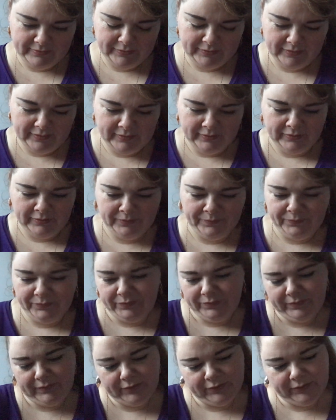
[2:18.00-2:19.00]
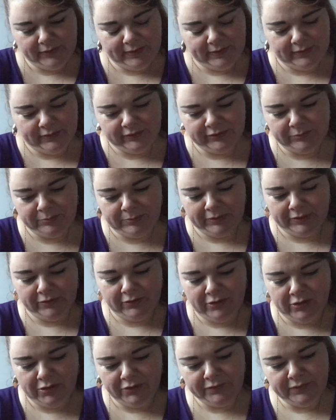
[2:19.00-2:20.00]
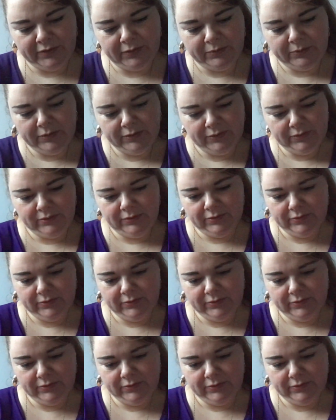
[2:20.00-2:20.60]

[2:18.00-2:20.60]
Got a little, it's like a little split in half thing with it.